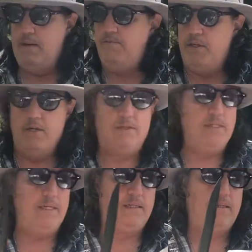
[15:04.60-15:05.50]
I've used
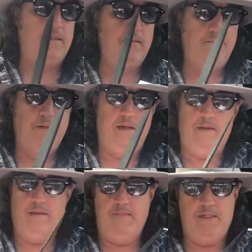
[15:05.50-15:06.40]
this, but let me